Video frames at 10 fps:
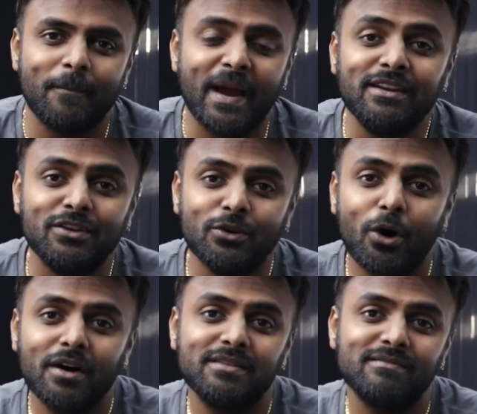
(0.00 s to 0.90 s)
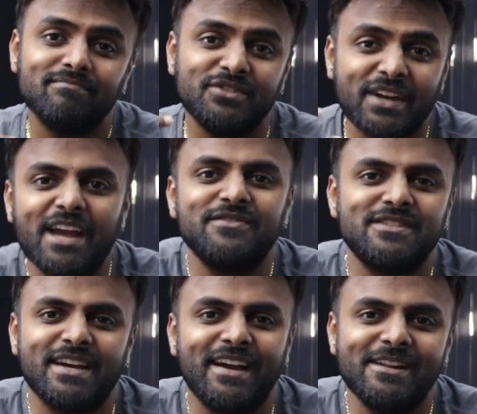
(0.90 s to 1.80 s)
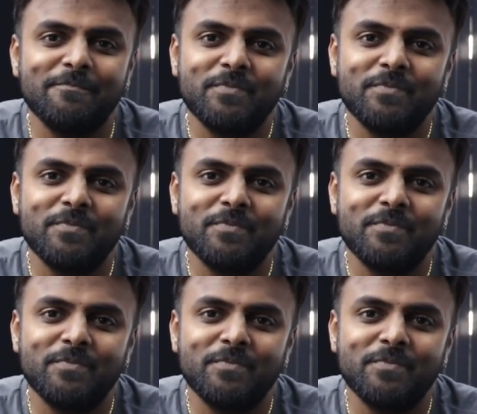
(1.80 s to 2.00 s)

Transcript: and your drive style.